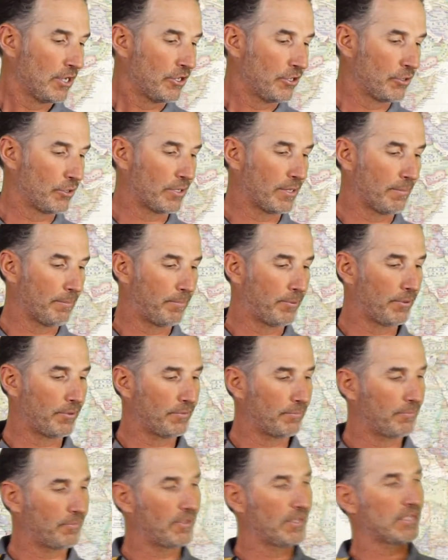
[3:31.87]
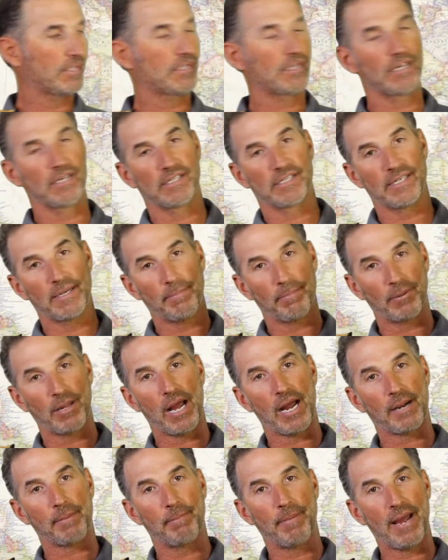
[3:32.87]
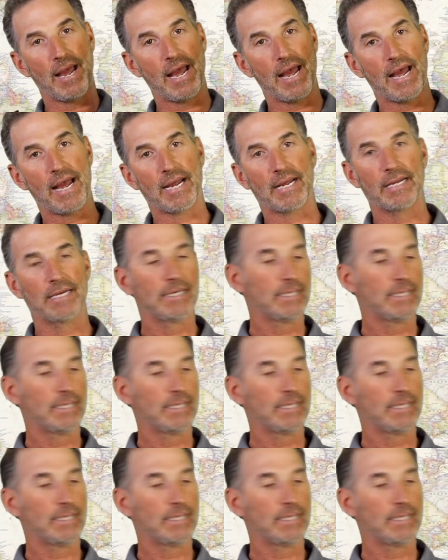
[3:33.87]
You can put this in a Ziploc bag,